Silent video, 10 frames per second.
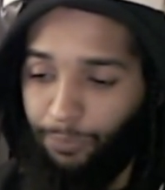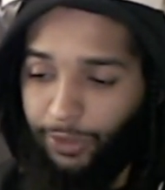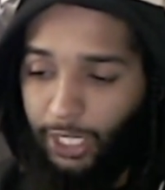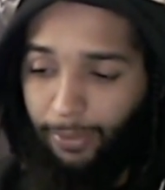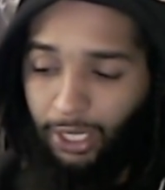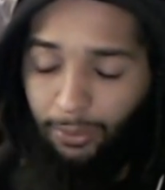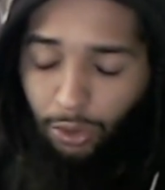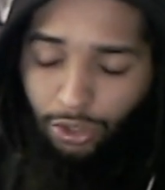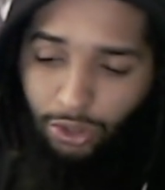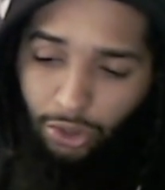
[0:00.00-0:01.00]
Keep making
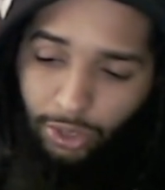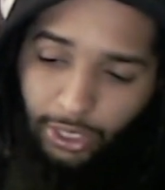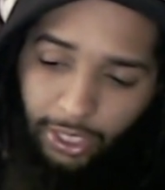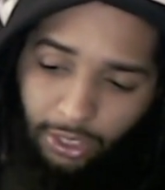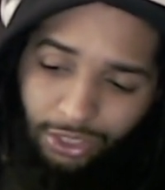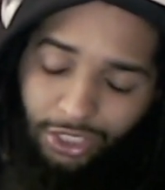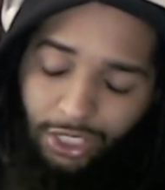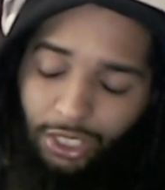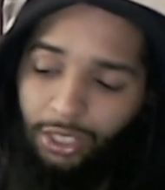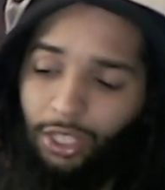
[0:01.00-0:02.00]
music, Tory. Good
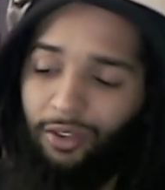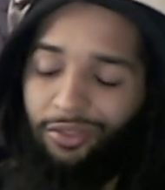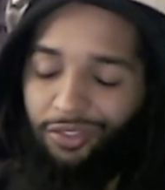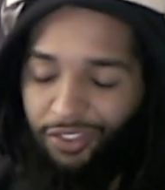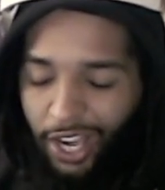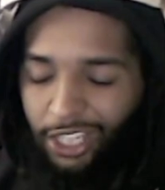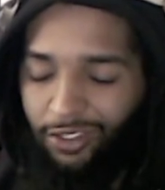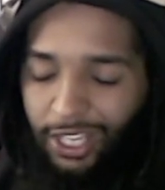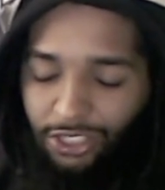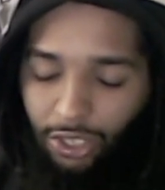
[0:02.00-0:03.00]
shit. Fire
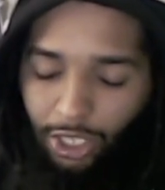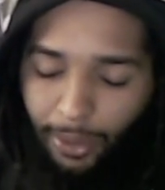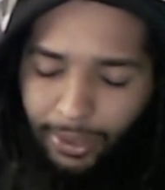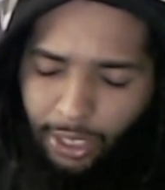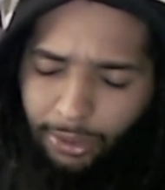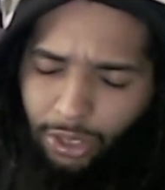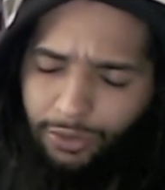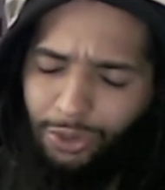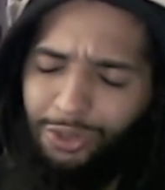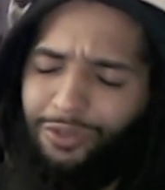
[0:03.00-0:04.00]
ass song. Comment down below if
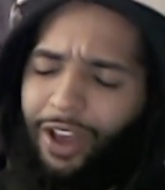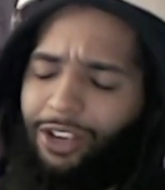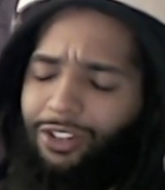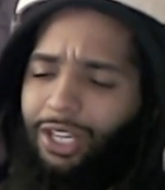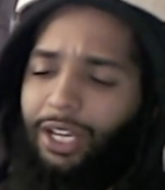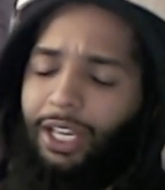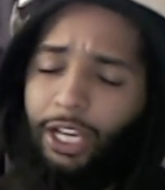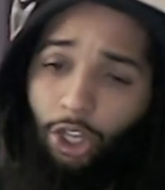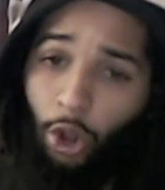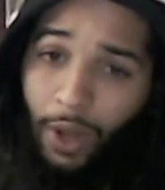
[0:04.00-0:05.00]
this was fire or not.
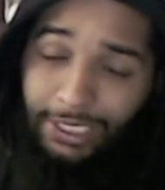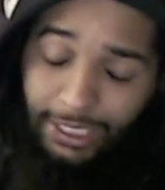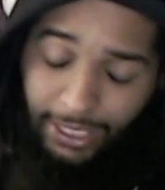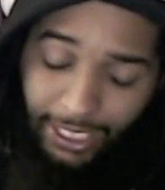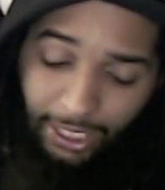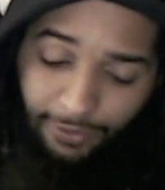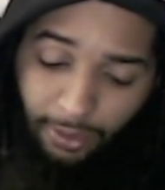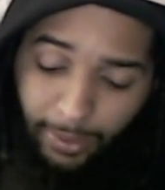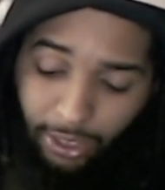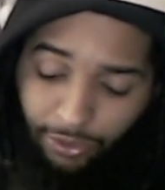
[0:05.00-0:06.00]
Go watch the Lady of
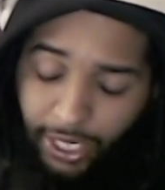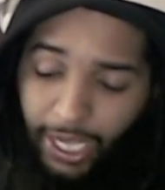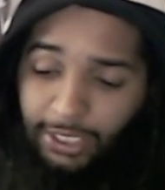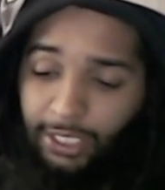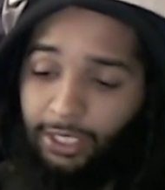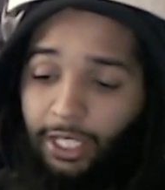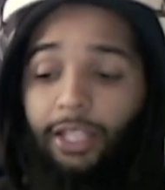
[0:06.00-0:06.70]
Namek reaction.